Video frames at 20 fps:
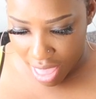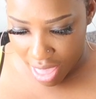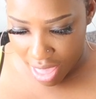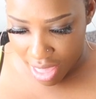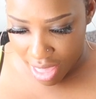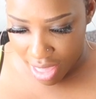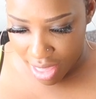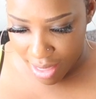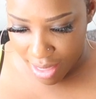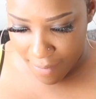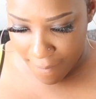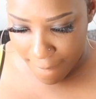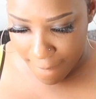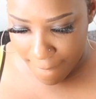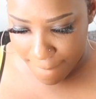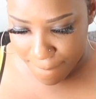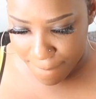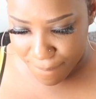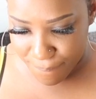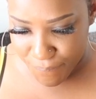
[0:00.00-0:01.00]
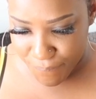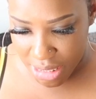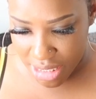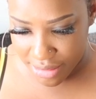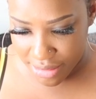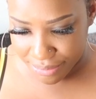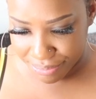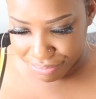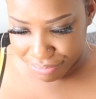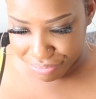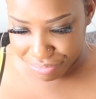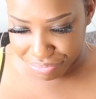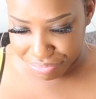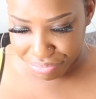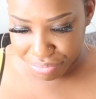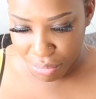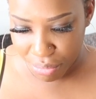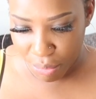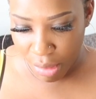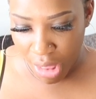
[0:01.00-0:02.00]
Um,
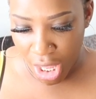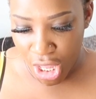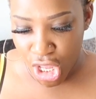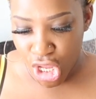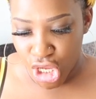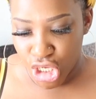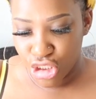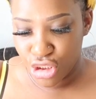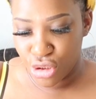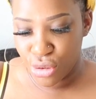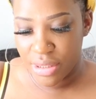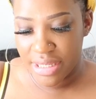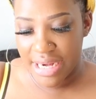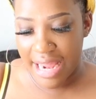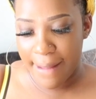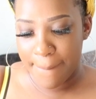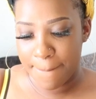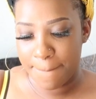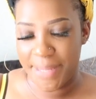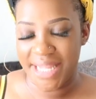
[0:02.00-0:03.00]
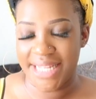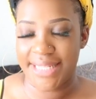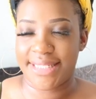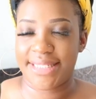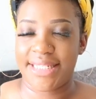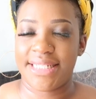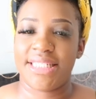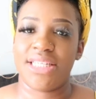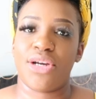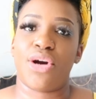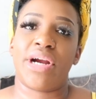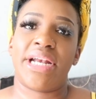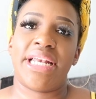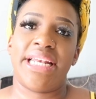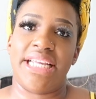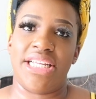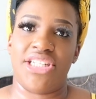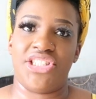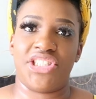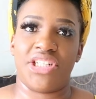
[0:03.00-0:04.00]
do you like big city or
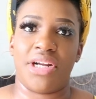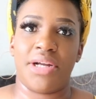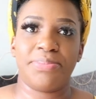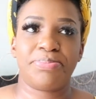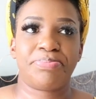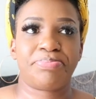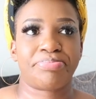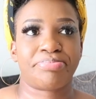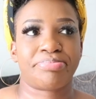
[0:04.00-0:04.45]
nature?